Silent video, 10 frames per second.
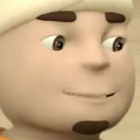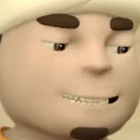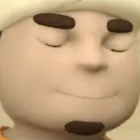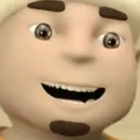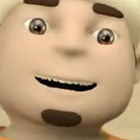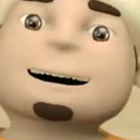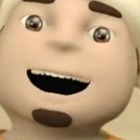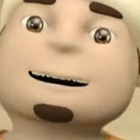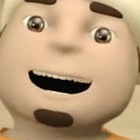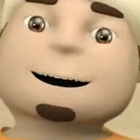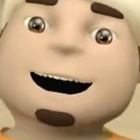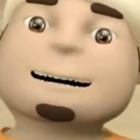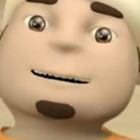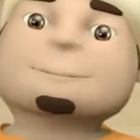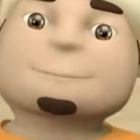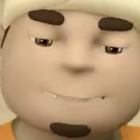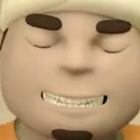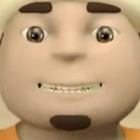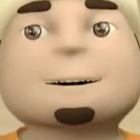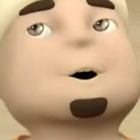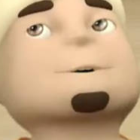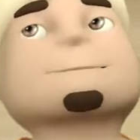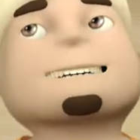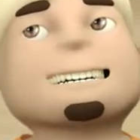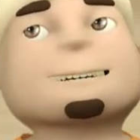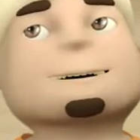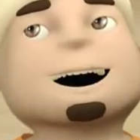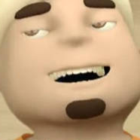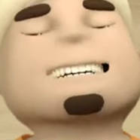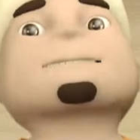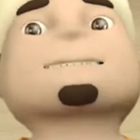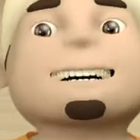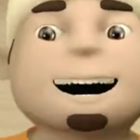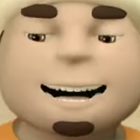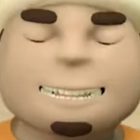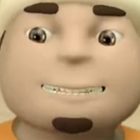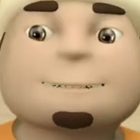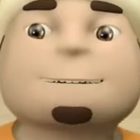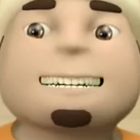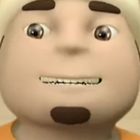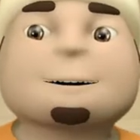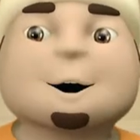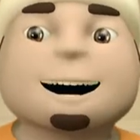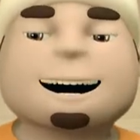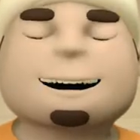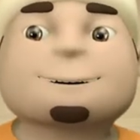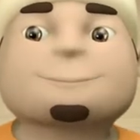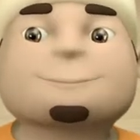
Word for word: the blessings from the Creator. It is a gift of Allah